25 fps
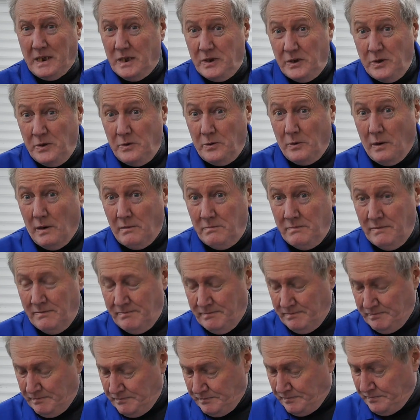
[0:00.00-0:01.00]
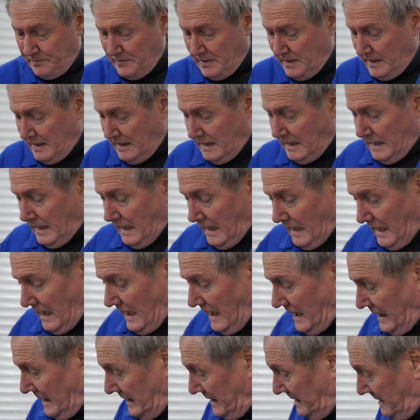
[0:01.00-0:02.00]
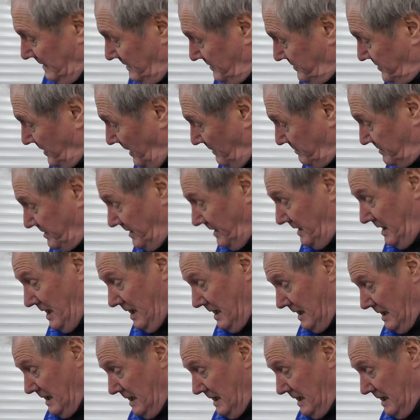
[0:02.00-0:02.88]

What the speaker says: a new one. And the chap said,